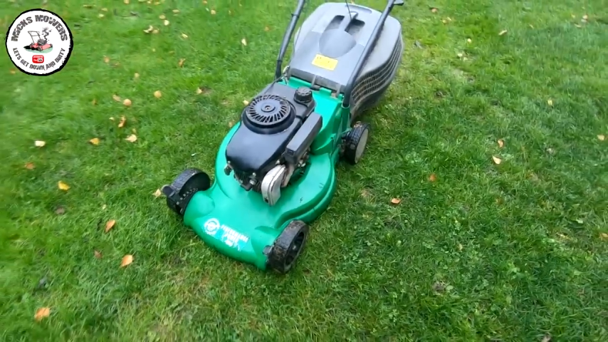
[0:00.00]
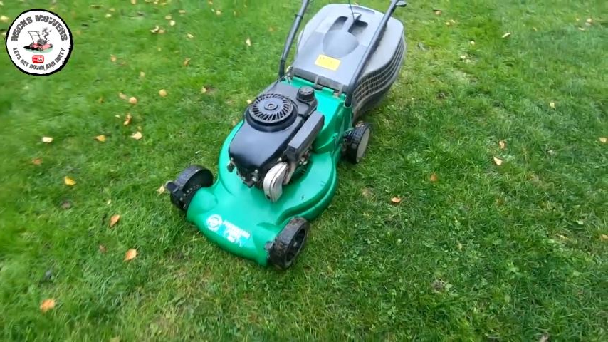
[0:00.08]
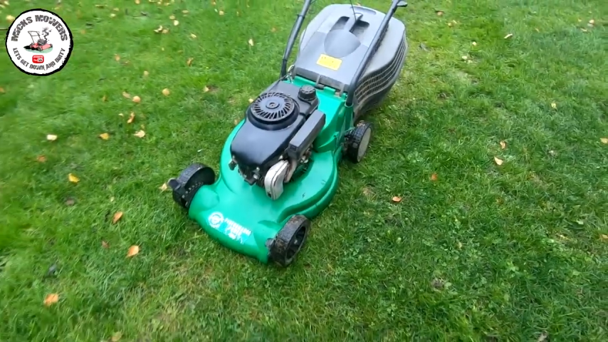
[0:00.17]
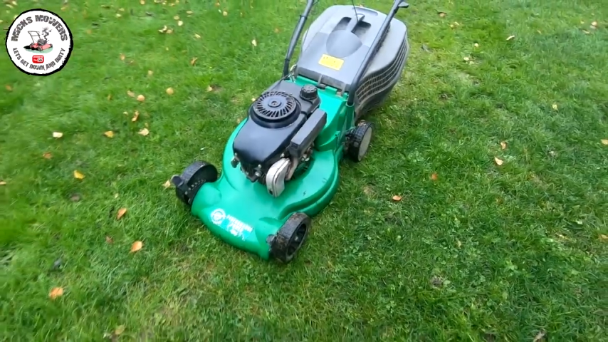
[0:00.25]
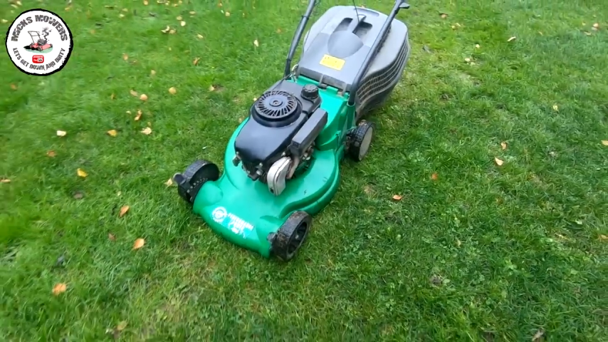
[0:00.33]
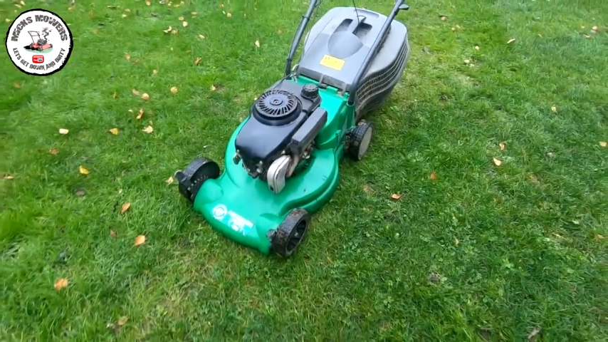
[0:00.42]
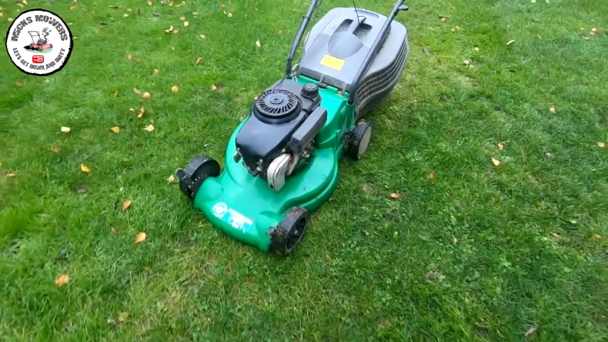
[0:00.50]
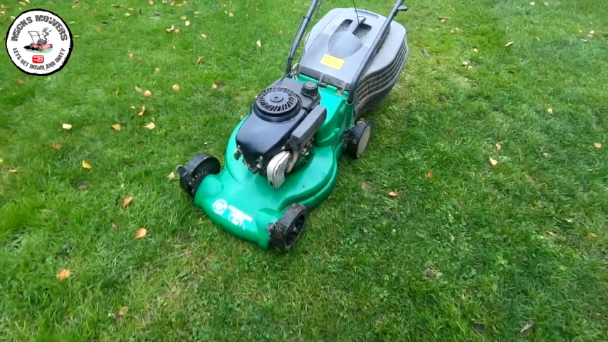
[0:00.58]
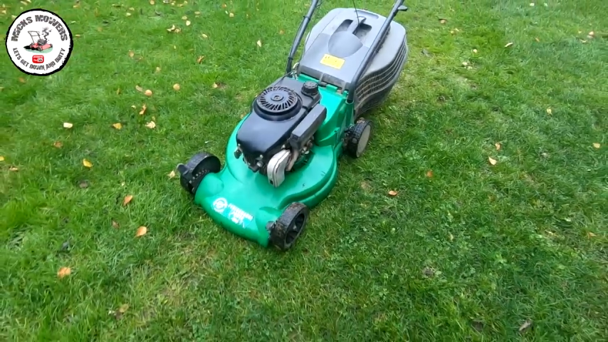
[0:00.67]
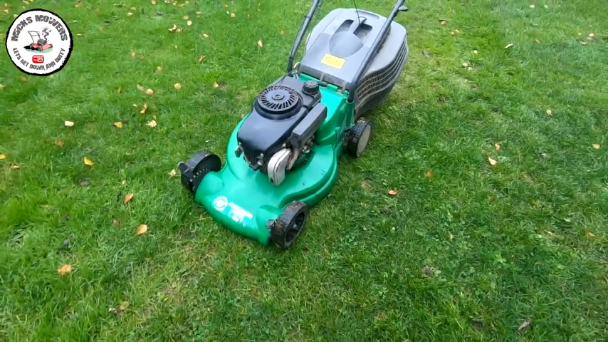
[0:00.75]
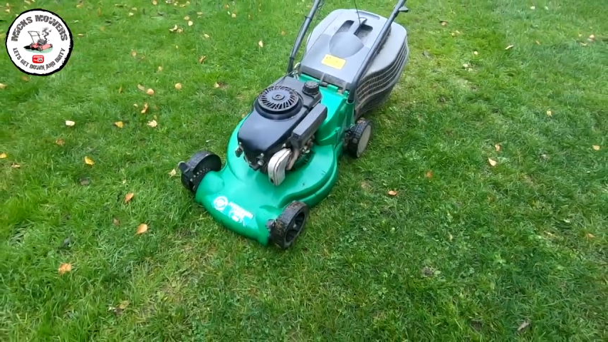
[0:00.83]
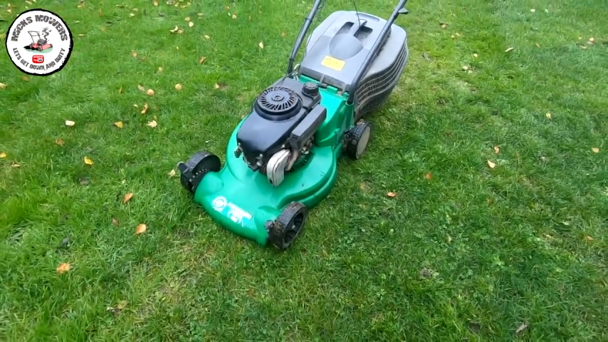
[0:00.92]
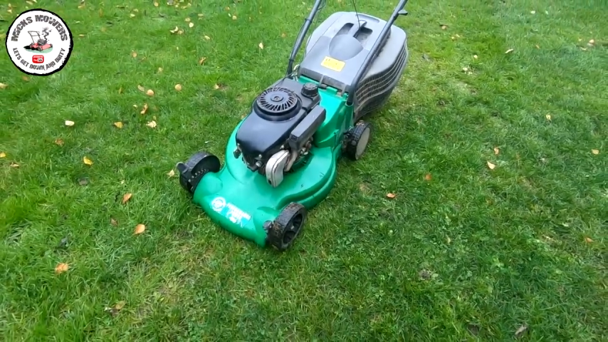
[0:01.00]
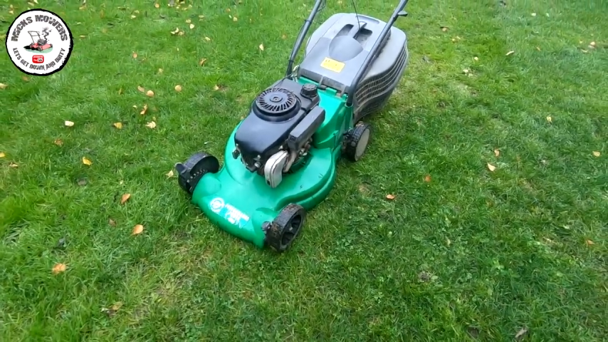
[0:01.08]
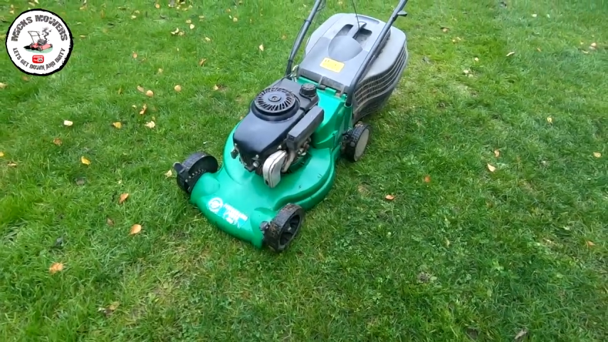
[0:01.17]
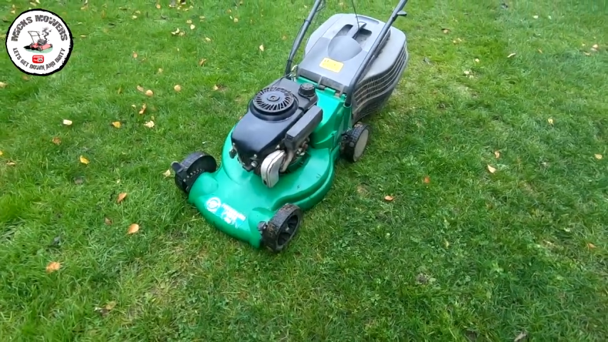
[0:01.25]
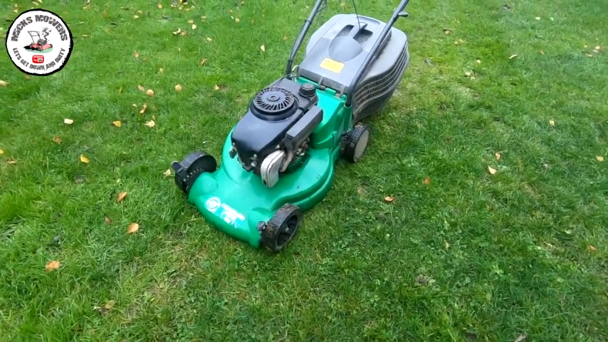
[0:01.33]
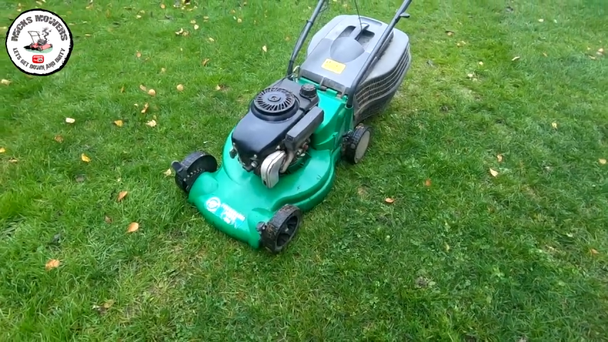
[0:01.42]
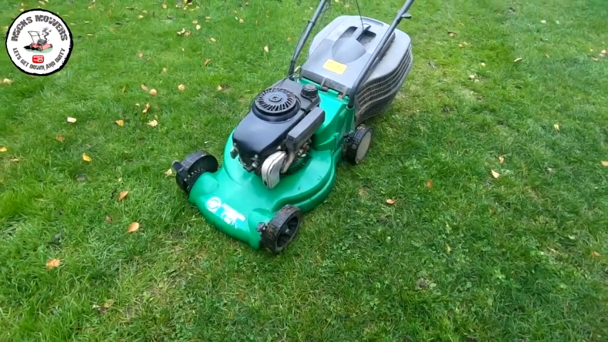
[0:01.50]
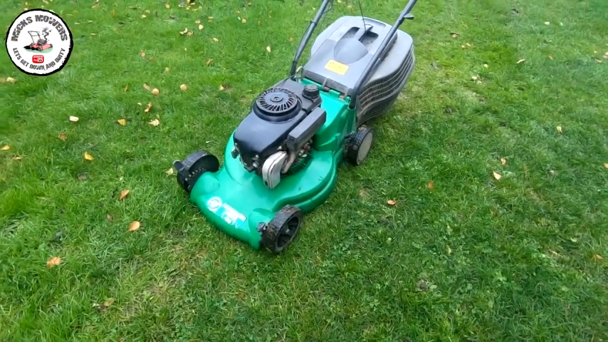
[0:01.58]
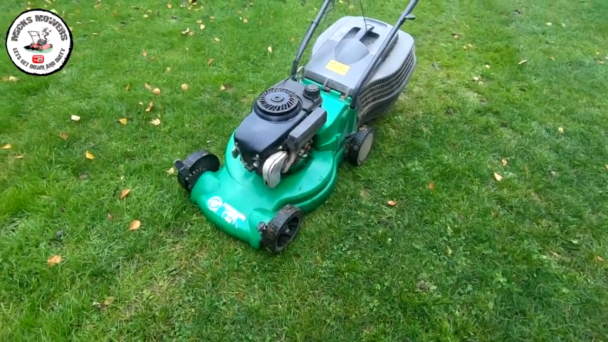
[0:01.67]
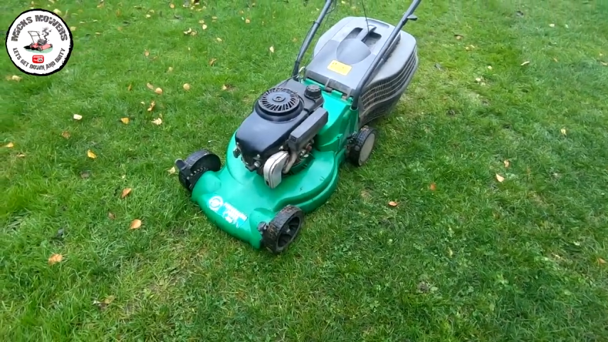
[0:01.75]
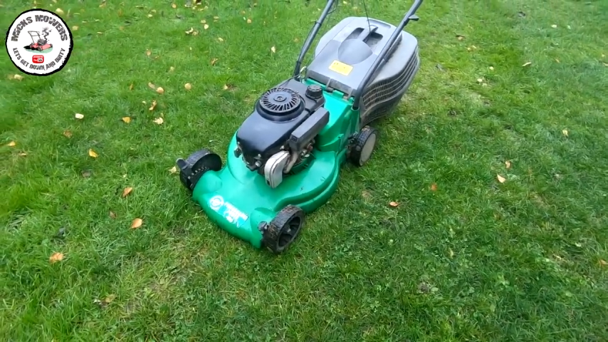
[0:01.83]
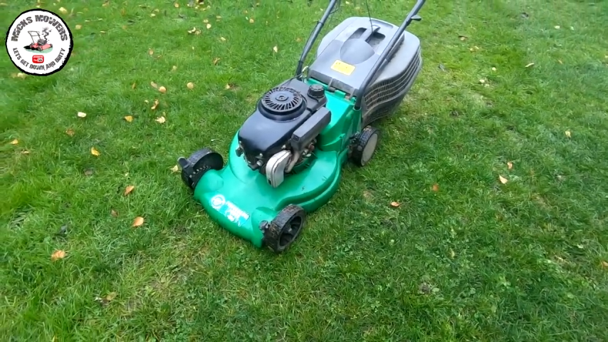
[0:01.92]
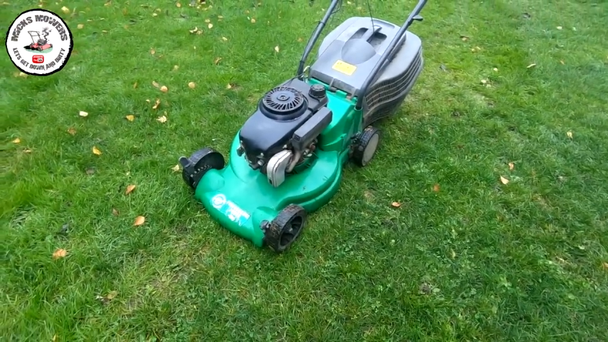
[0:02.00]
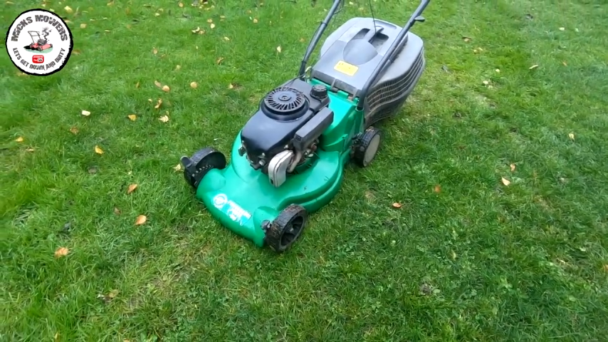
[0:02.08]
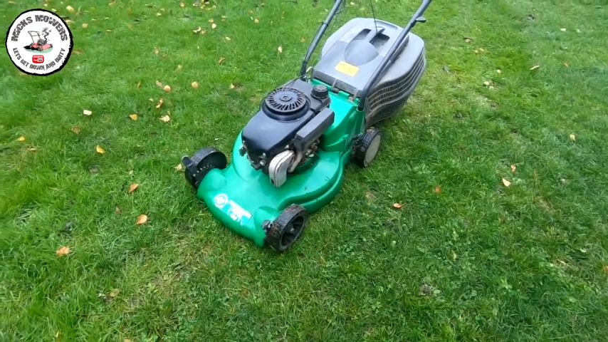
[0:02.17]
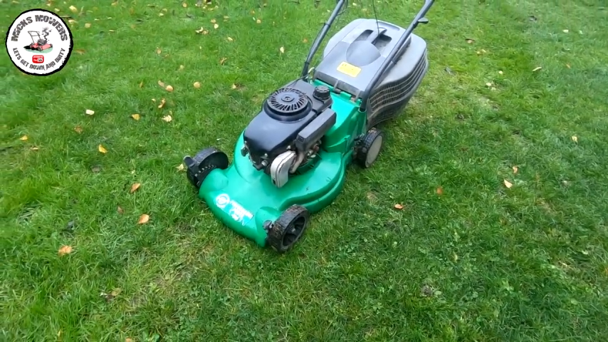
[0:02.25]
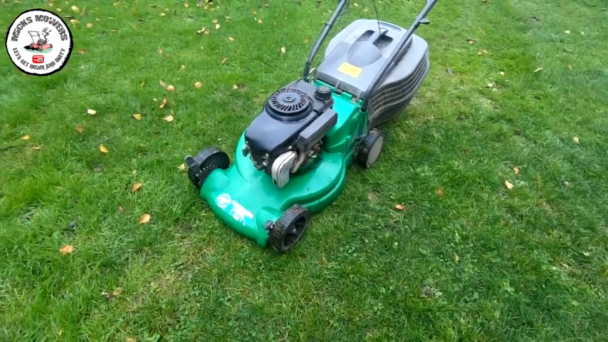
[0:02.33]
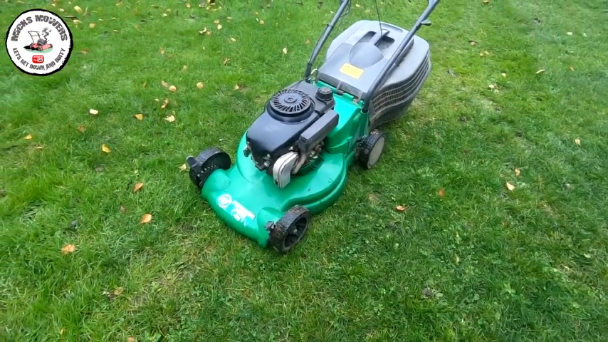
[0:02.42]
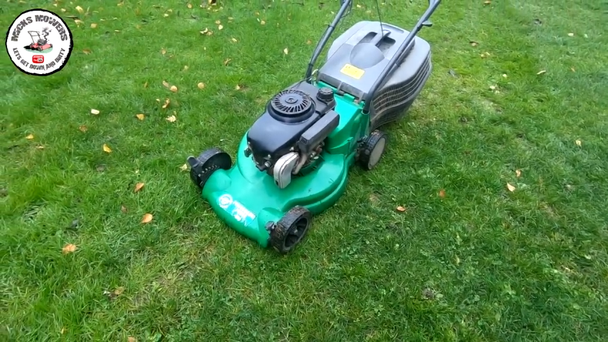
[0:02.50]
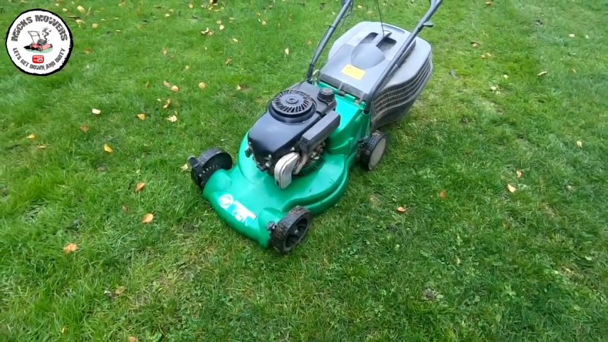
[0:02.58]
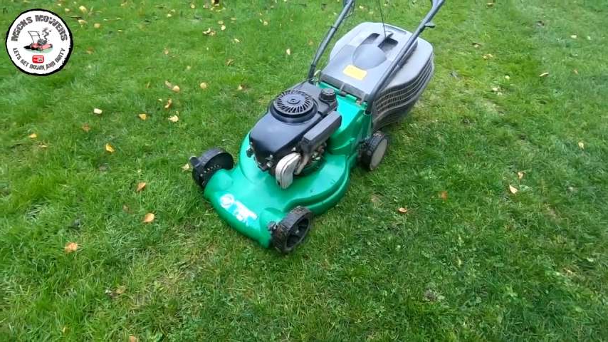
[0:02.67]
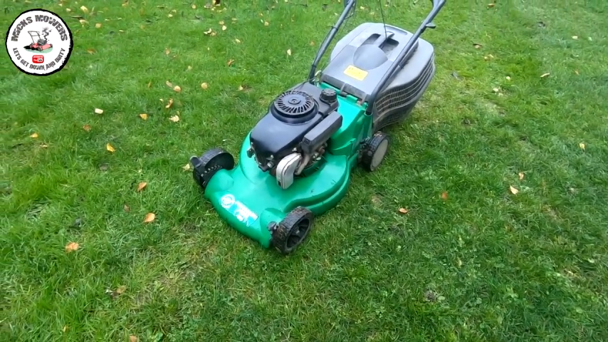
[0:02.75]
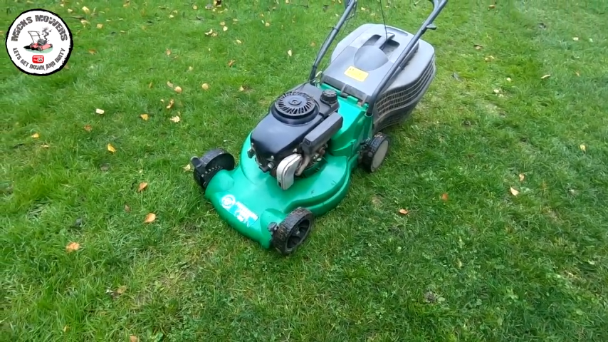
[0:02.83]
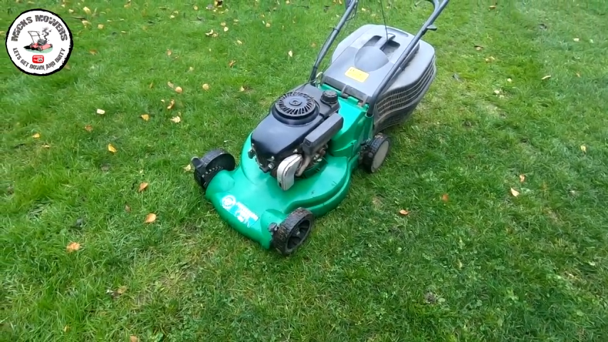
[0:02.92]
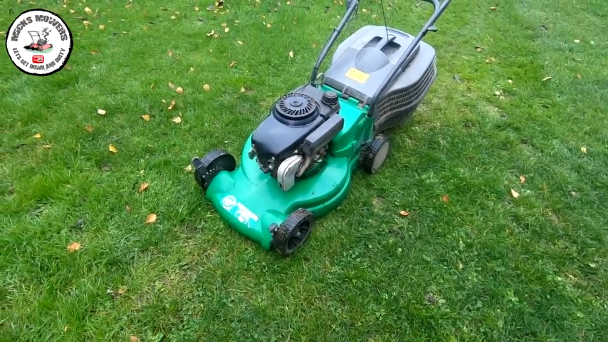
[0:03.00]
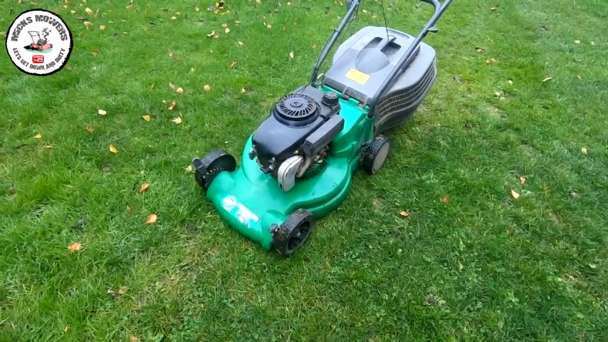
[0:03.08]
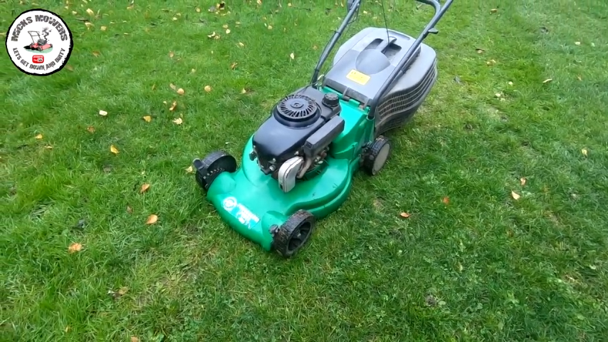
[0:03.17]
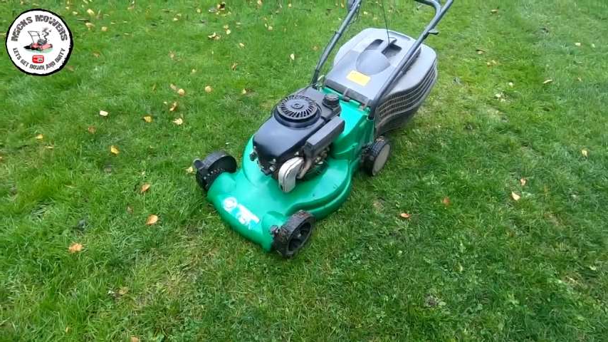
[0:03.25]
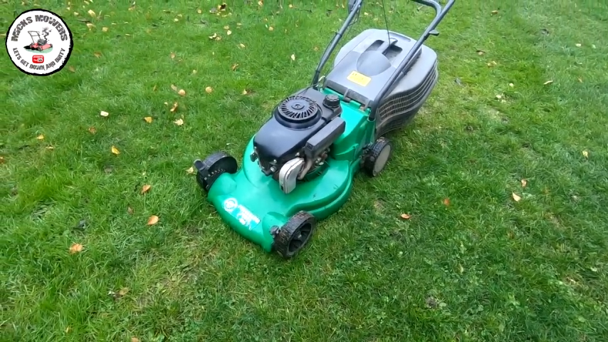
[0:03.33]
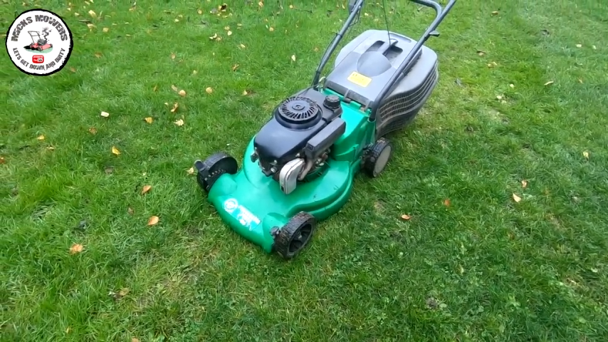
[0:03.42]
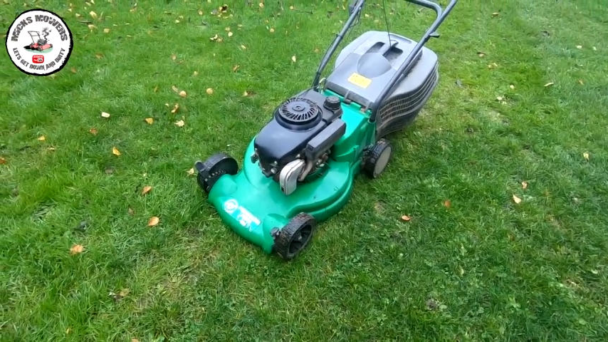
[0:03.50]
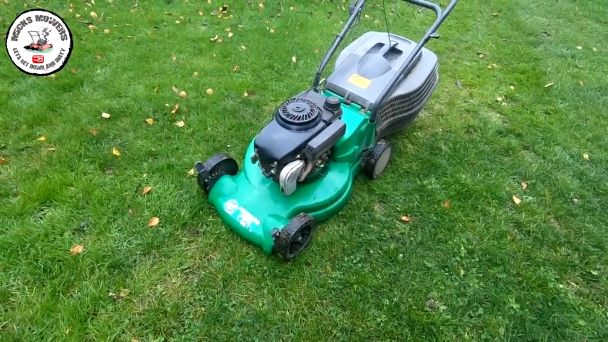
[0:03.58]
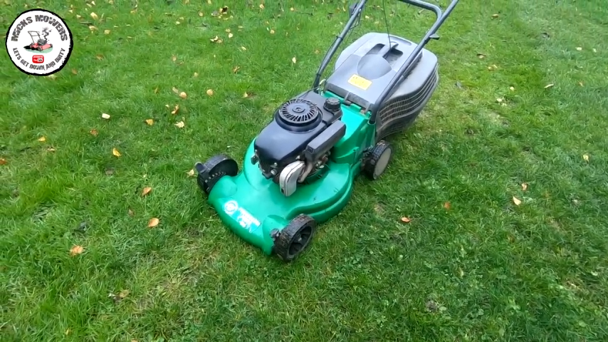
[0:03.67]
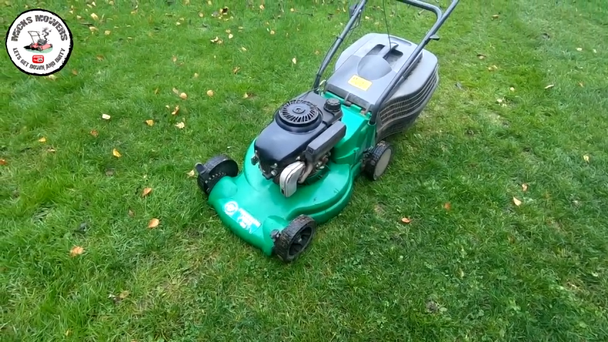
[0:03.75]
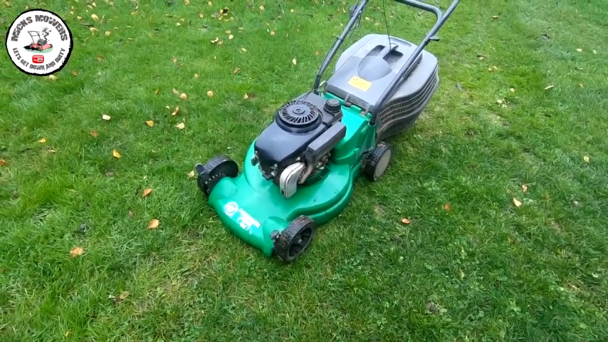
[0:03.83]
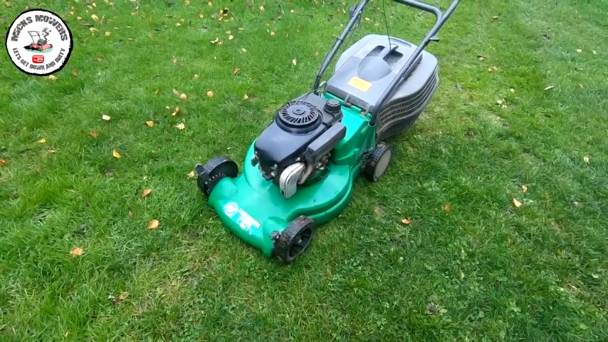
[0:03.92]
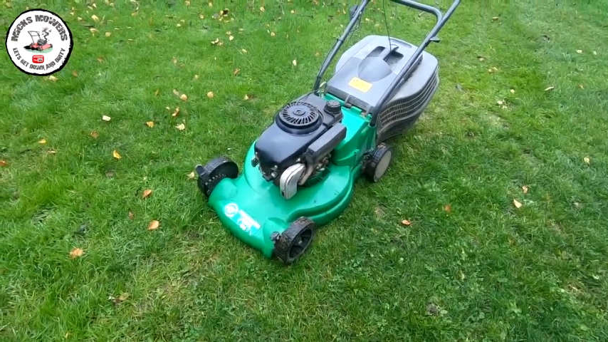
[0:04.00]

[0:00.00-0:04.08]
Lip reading: No face is visible, so there are no lips to read.